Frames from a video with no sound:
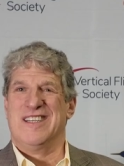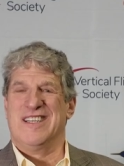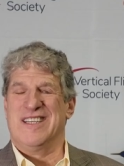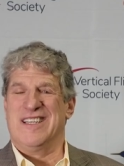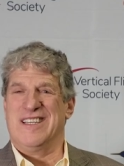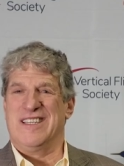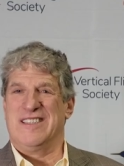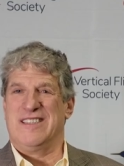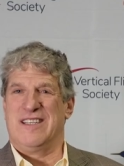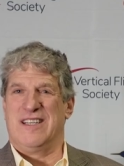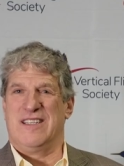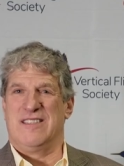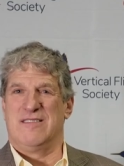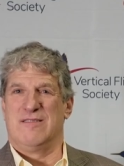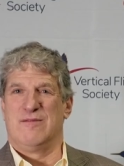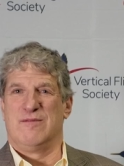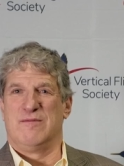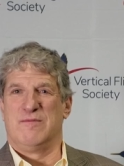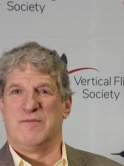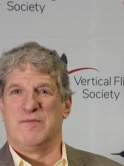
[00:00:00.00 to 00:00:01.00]
and
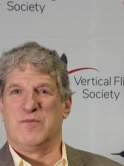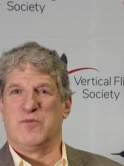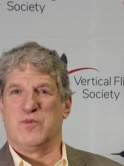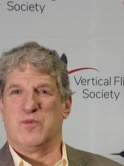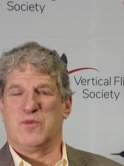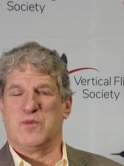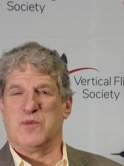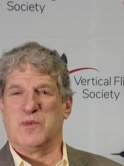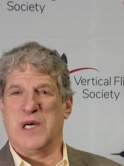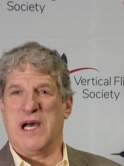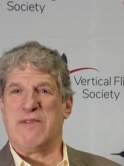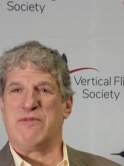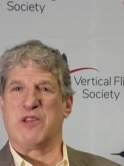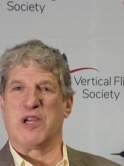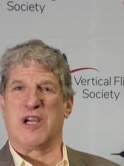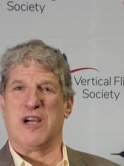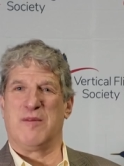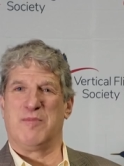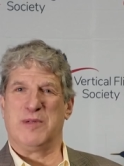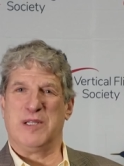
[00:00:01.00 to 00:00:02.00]
then left
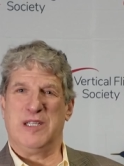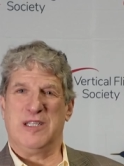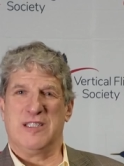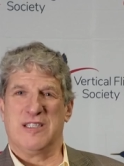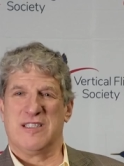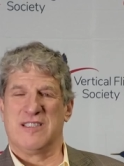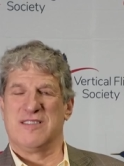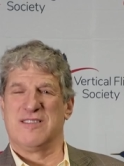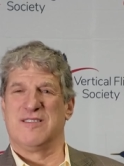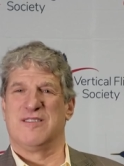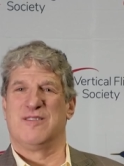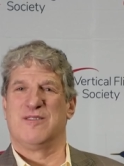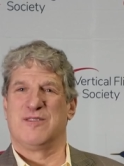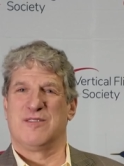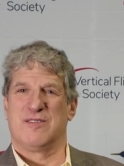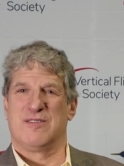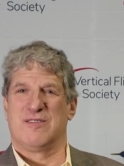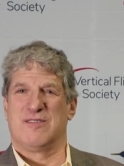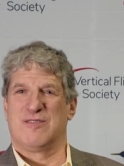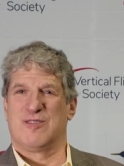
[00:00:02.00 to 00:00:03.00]
the company to
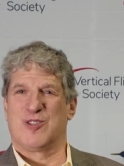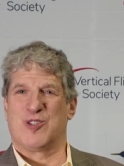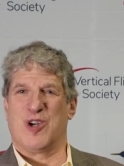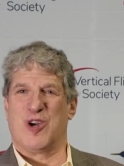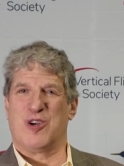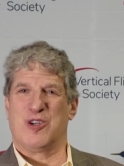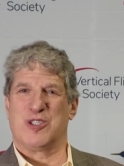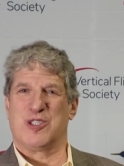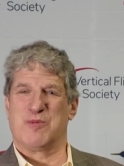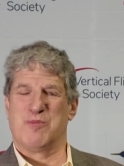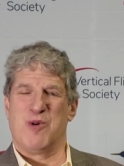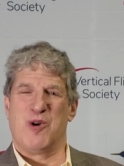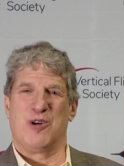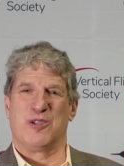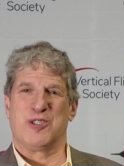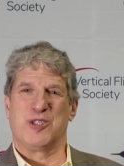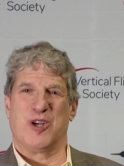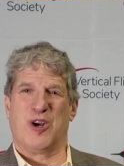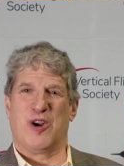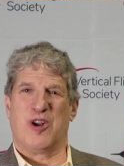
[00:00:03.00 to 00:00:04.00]
start a small
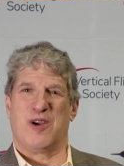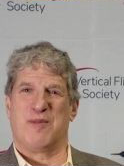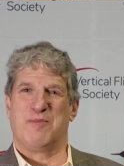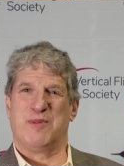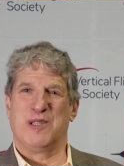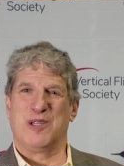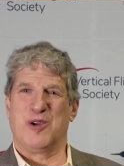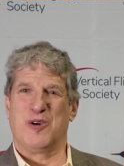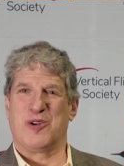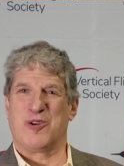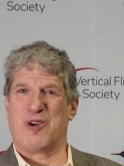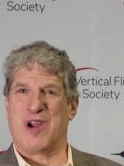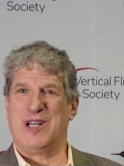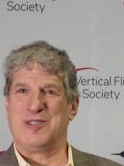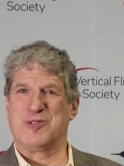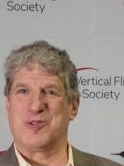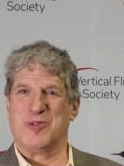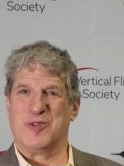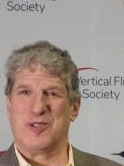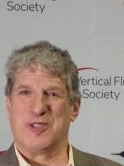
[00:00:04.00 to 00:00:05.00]
startup and go to
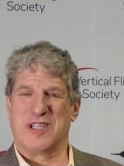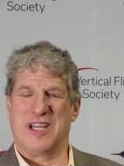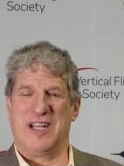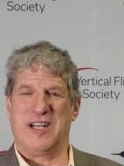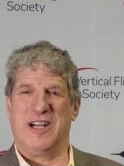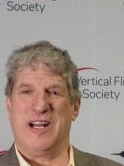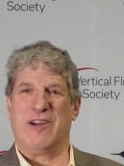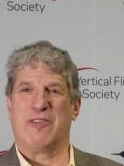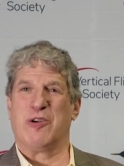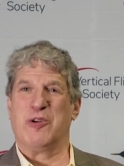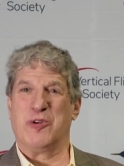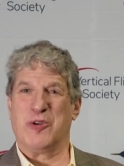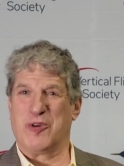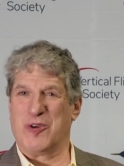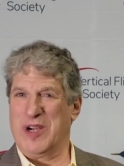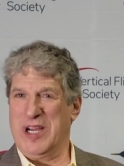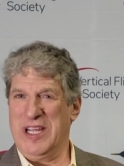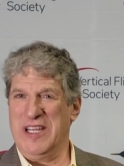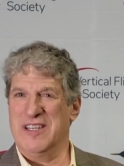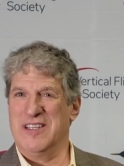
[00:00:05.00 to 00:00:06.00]
grad school, get an aero
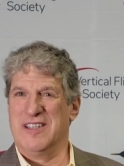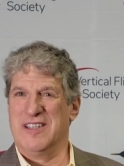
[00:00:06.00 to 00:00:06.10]
degree,